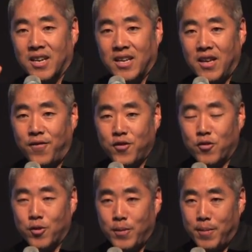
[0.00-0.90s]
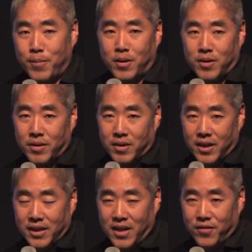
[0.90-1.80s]
if you remember,
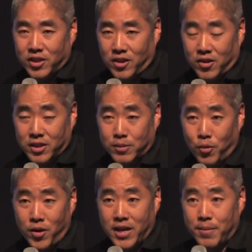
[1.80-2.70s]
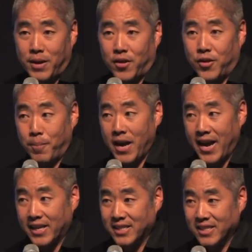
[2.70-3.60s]
I gave a talk this morning about the
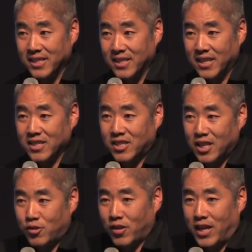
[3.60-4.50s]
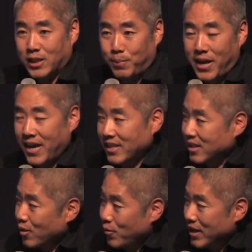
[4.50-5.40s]
banks and centralized banks
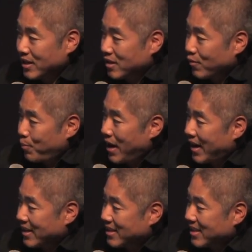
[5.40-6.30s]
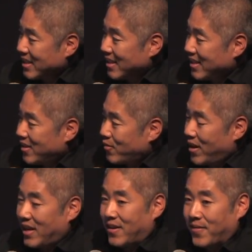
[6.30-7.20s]
and the weakness of banks,
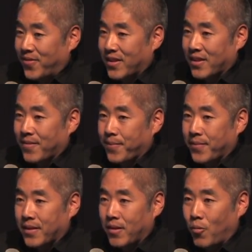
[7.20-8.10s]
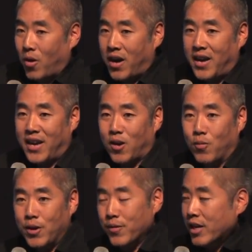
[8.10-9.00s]
right? Why are
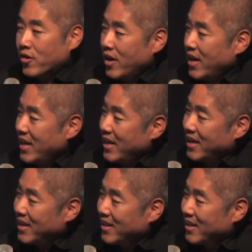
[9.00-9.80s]
we recreating